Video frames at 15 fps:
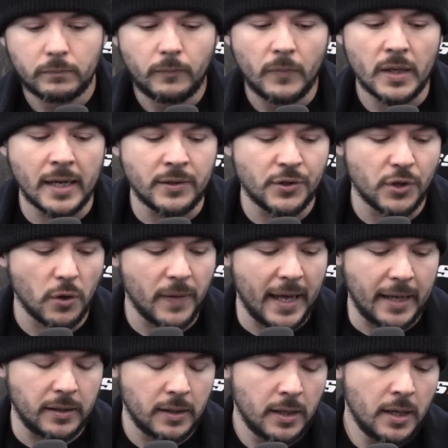and so
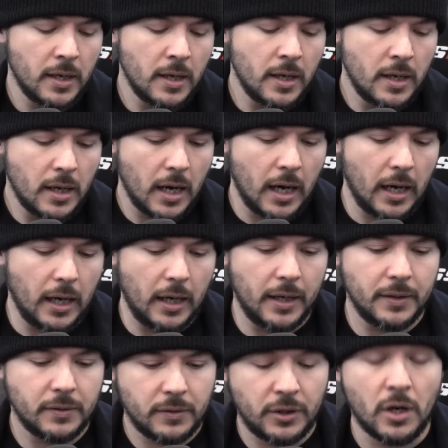then, uh,
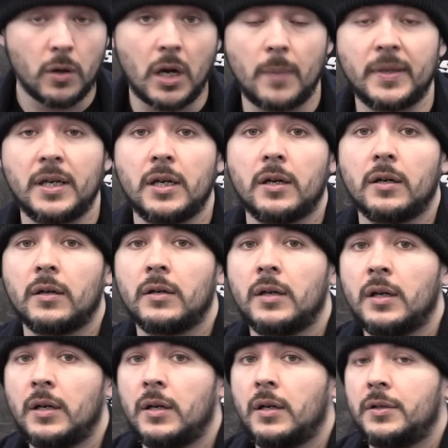you know, coming here
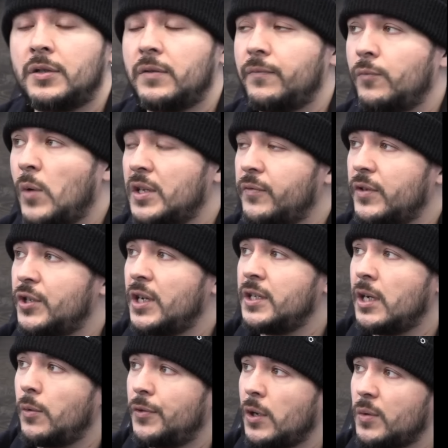uh, to West
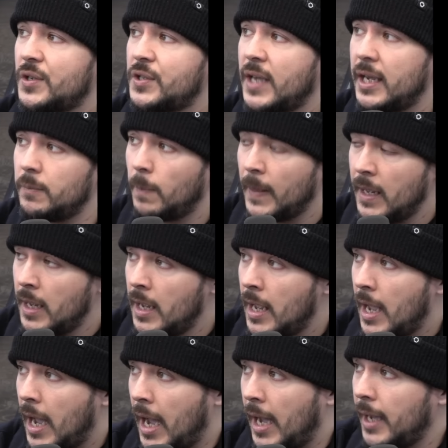Virginia with nowhere to skate,
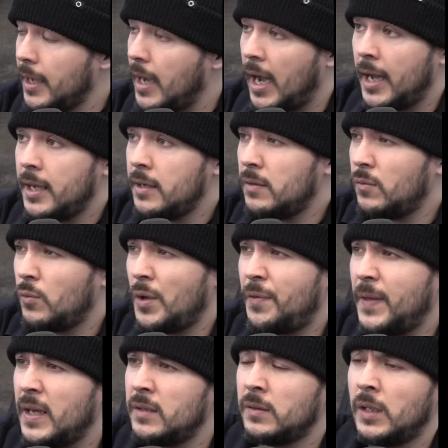I I
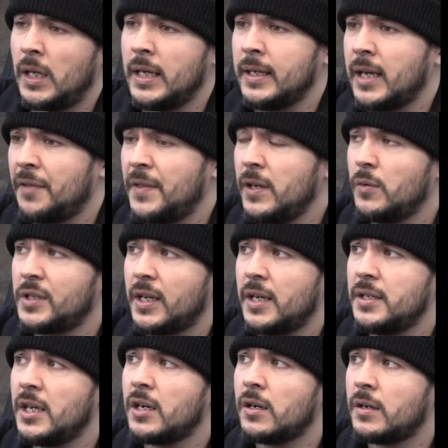within like I think it was like a
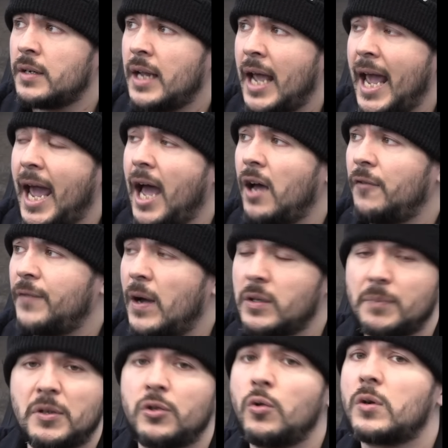year and a half, I was
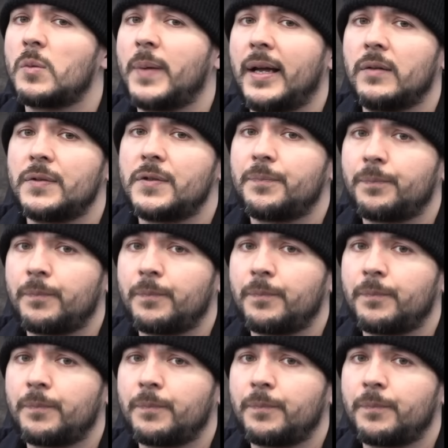up to 200 pounds,